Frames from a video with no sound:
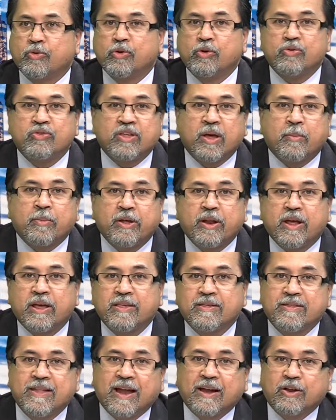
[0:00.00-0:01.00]
Could you
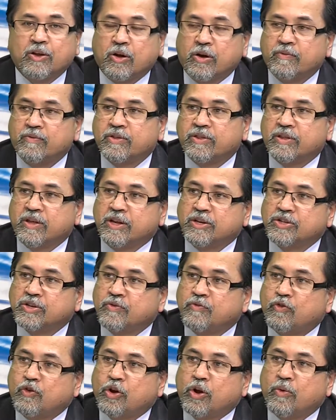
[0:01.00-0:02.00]
summarize that
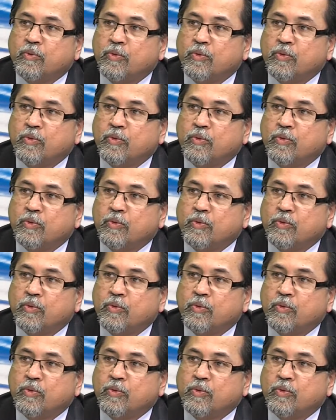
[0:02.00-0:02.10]
conversation for our